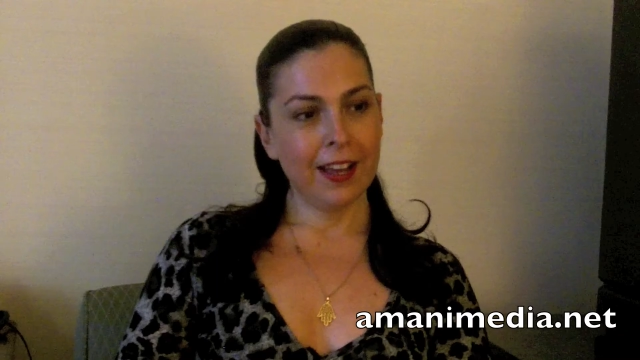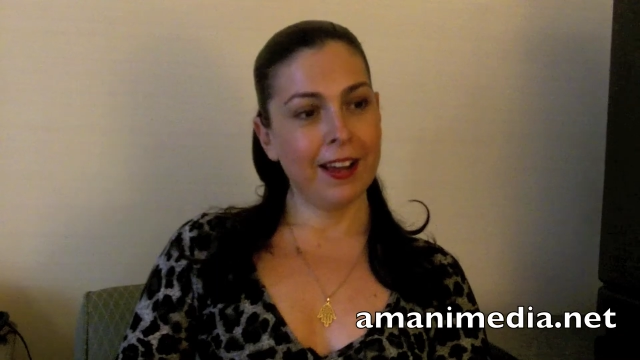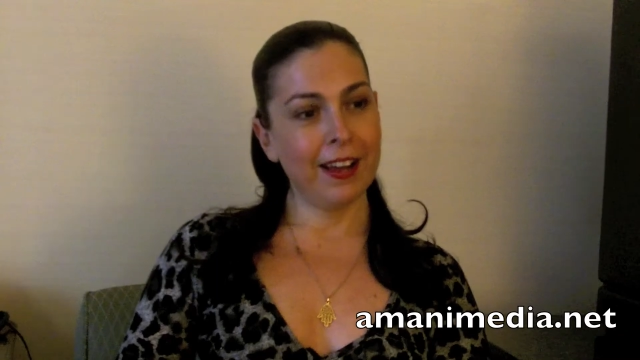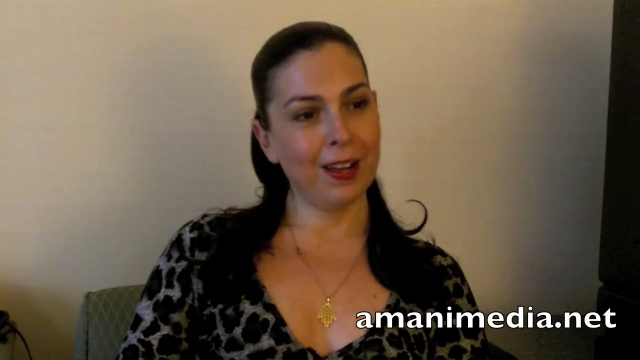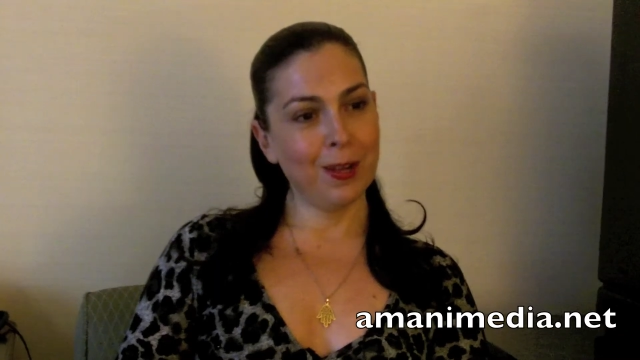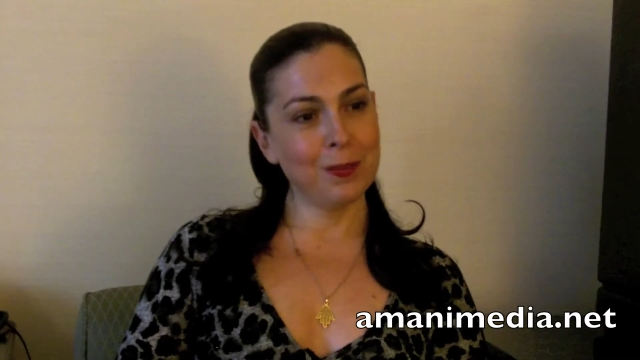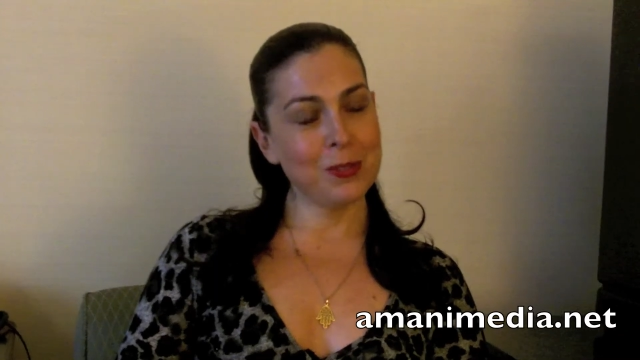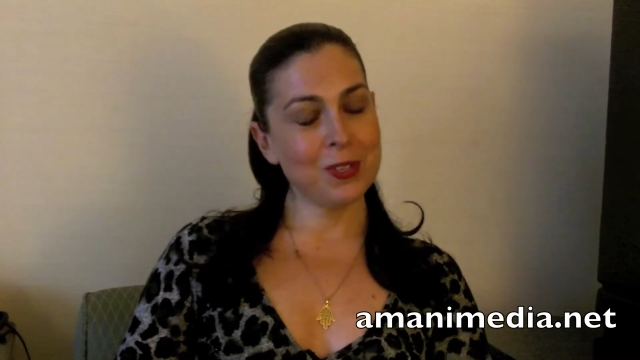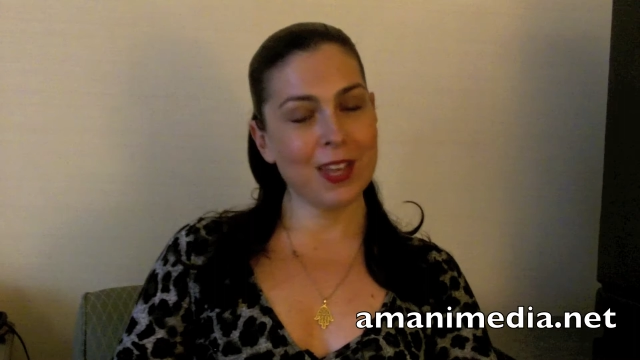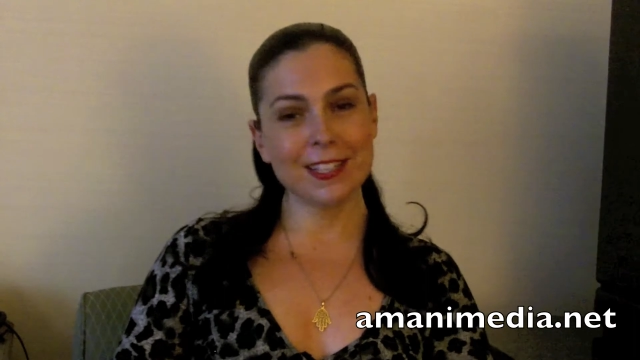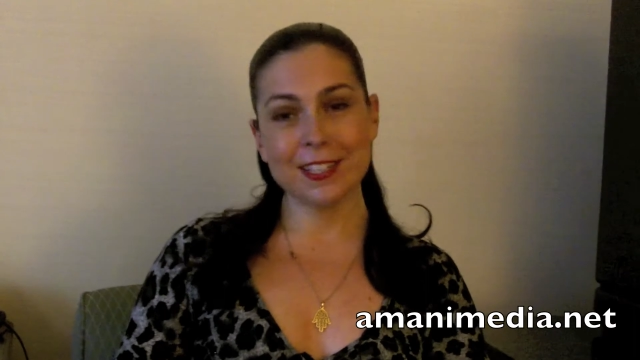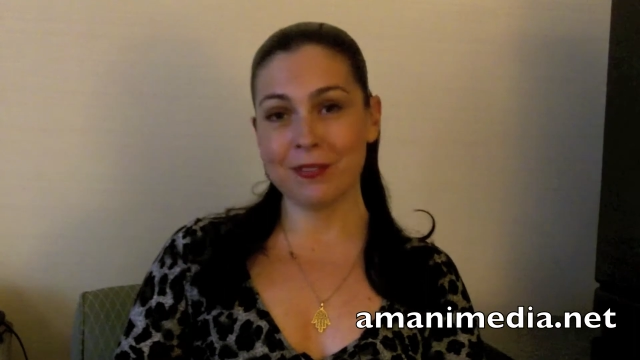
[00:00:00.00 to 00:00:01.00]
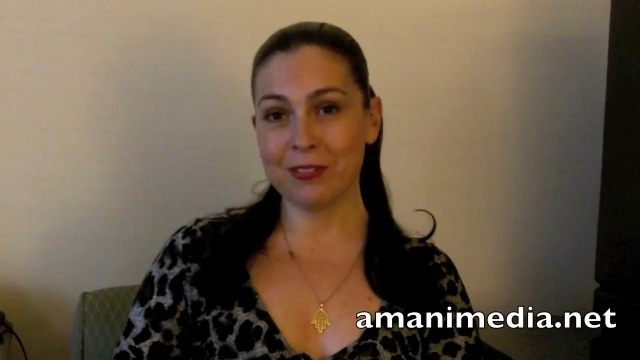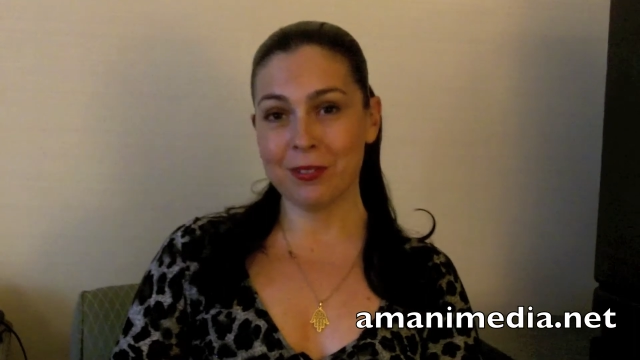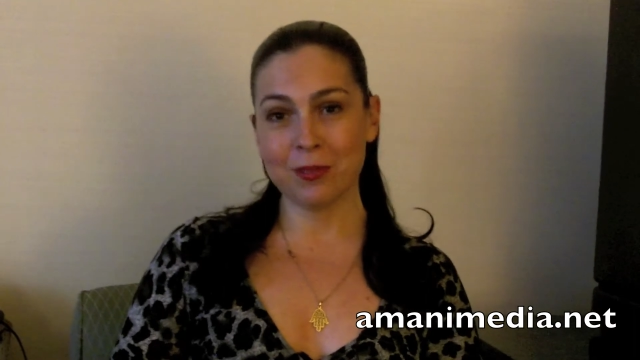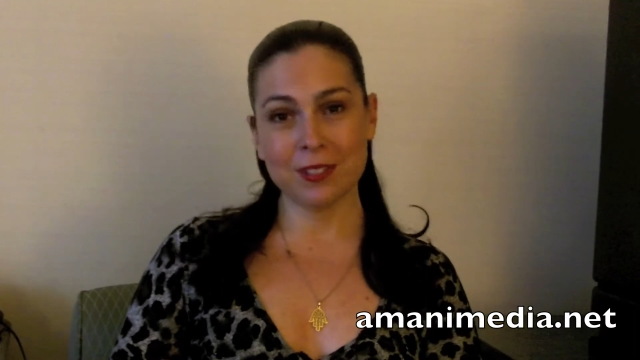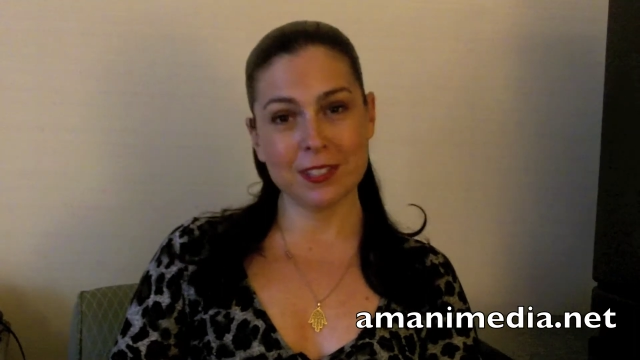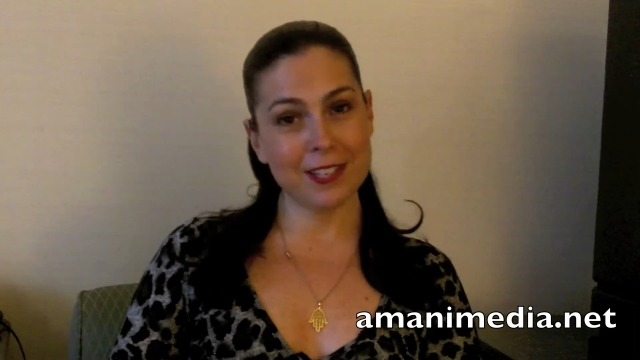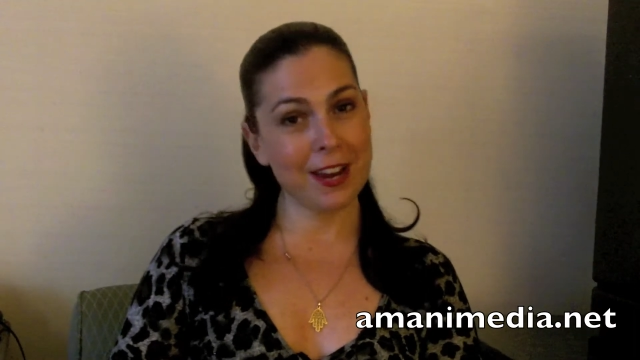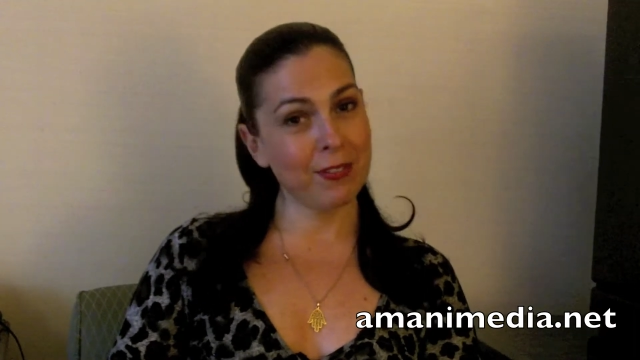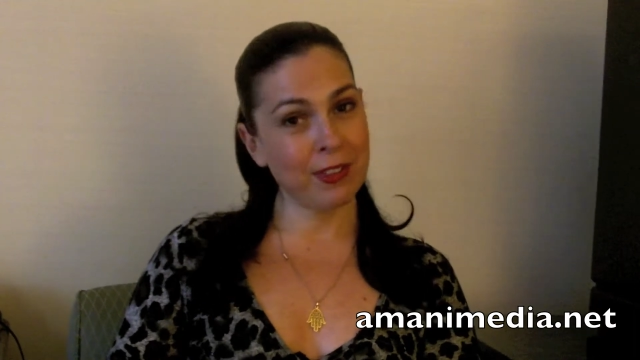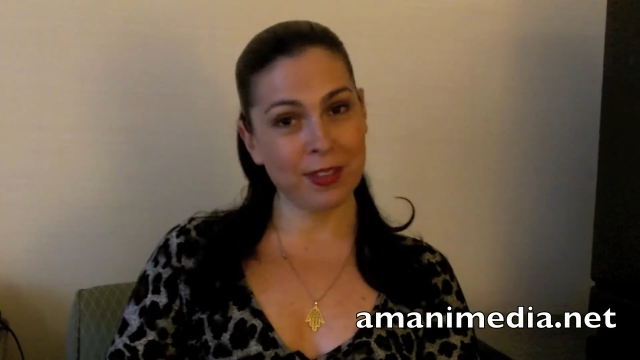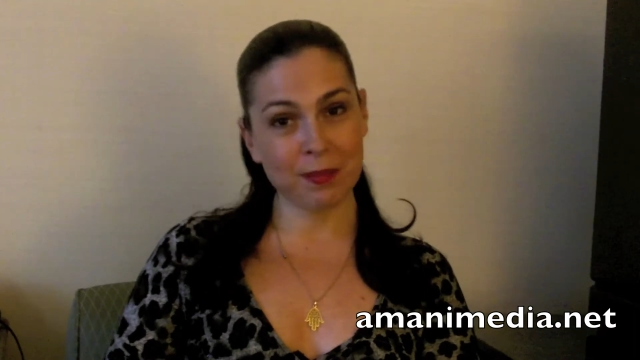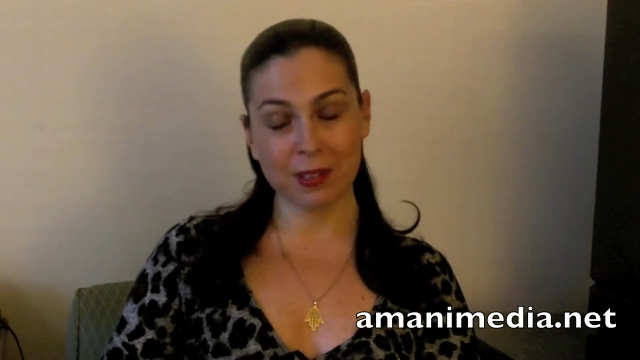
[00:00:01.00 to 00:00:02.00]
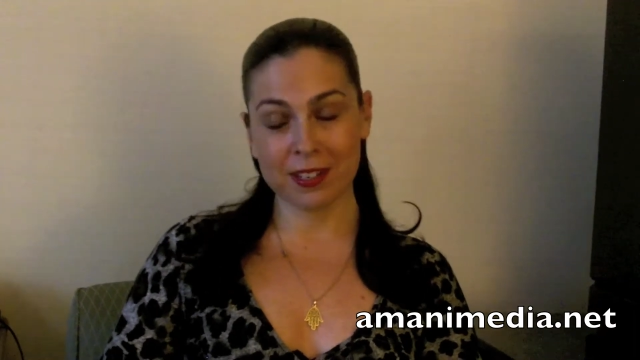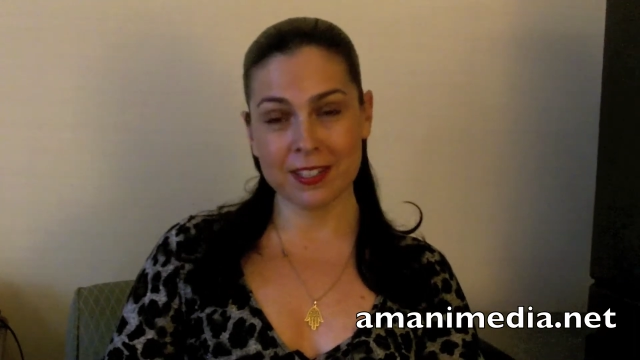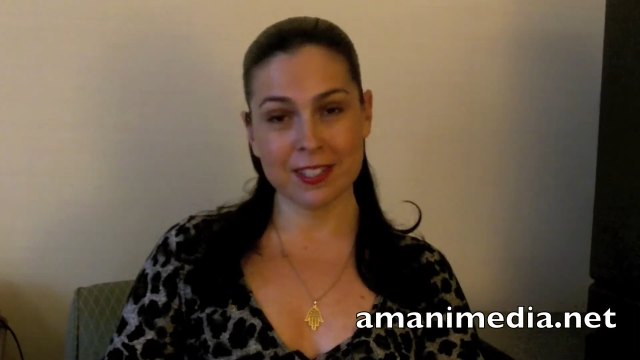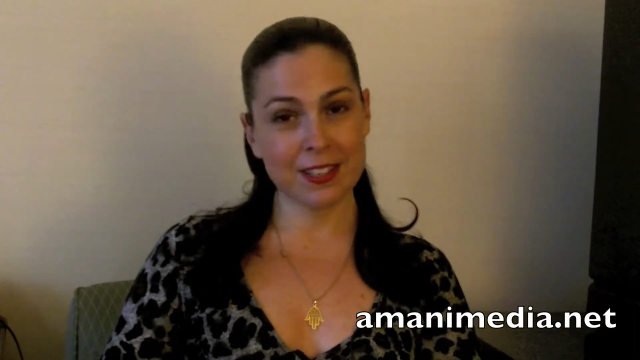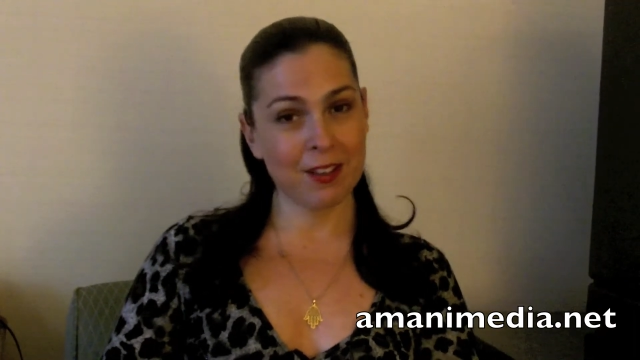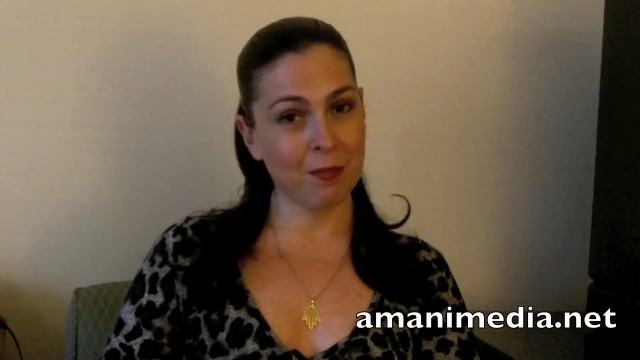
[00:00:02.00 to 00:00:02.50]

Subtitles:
So that's influenced everything because